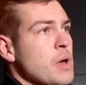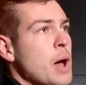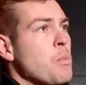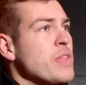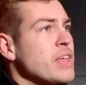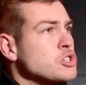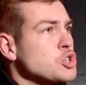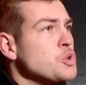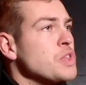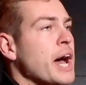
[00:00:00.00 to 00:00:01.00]
And when they
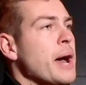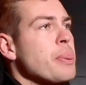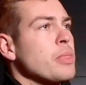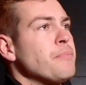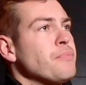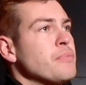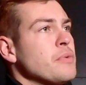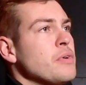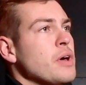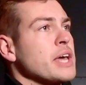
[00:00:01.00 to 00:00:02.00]
do that,
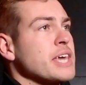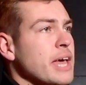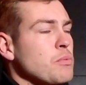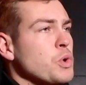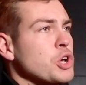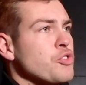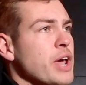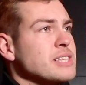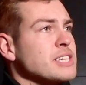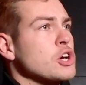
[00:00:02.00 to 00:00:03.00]
again, we're
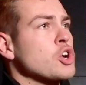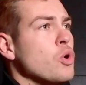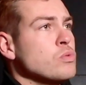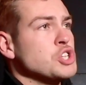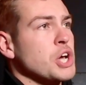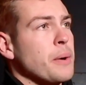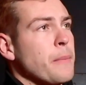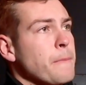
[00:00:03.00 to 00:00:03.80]
creating a culture